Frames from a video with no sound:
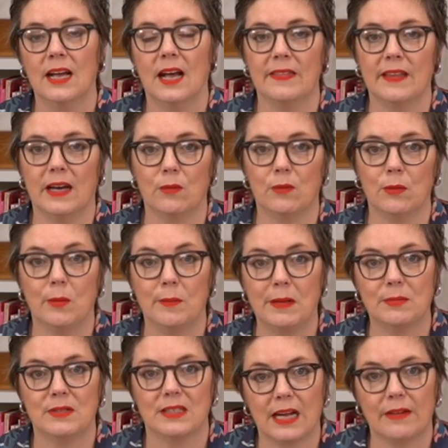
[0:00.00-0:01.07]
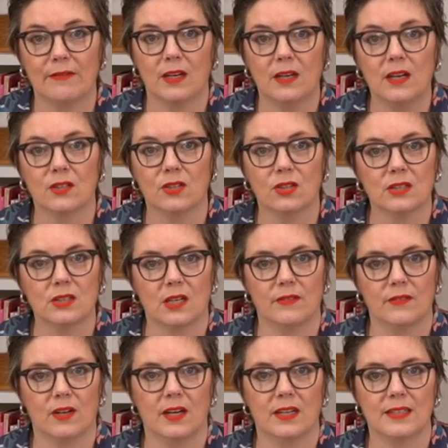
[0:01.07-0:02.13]
and that way we'll be able to have a good kind
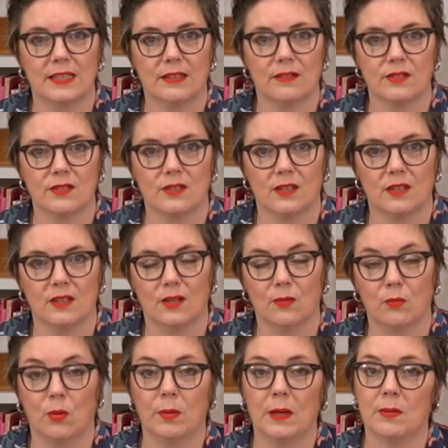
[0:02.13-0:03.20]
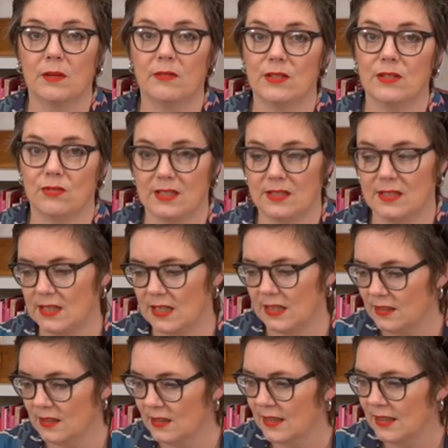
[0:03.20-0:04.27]
of an idea as to what people are interested
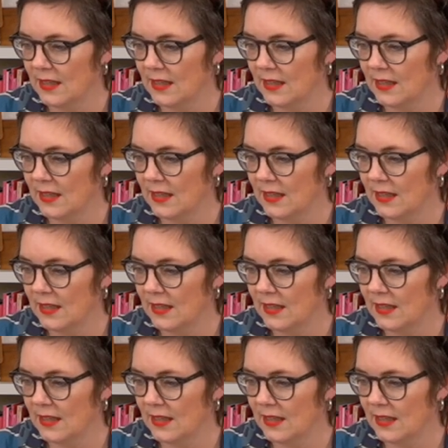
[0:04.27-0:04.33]
in.